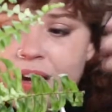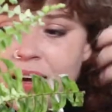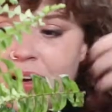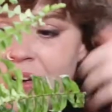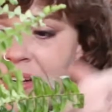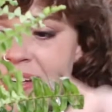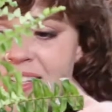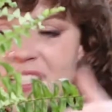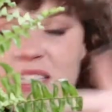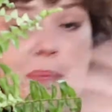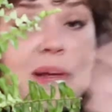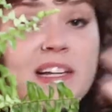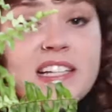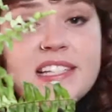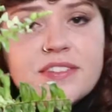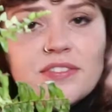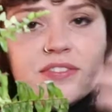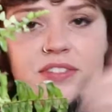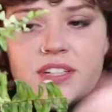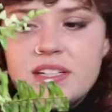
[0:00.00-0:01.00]

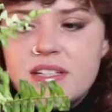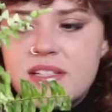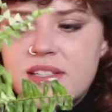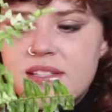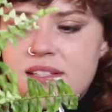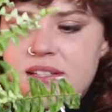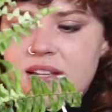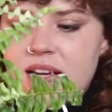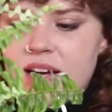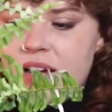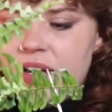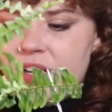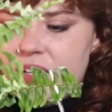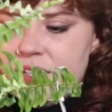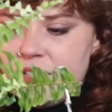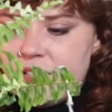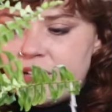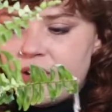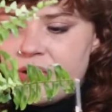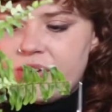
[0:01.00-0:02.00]
expensiveness.
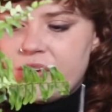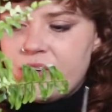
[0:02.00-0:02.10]
So